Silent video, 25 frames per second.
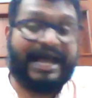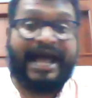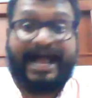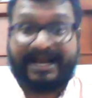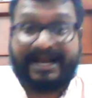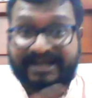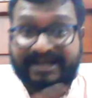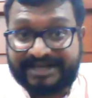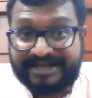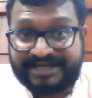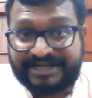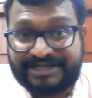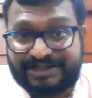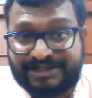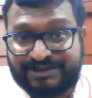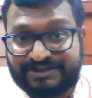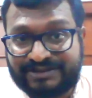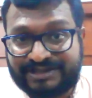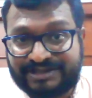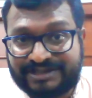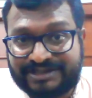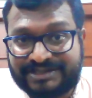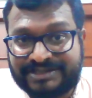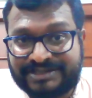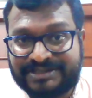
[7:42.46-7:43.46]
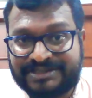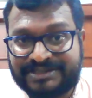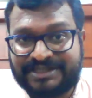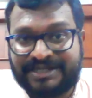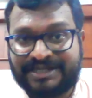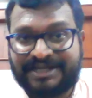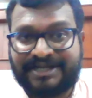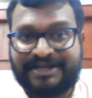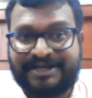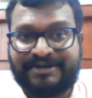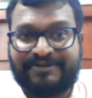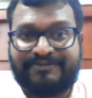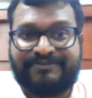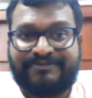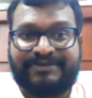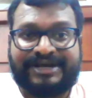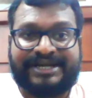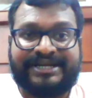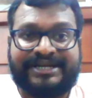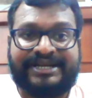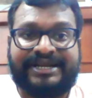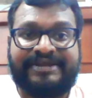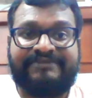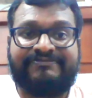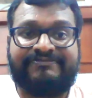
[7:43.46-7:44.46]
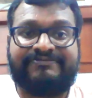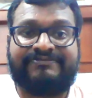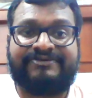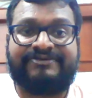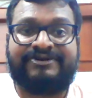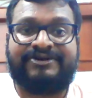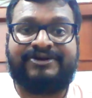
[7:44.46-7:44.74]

angry towards wildlife,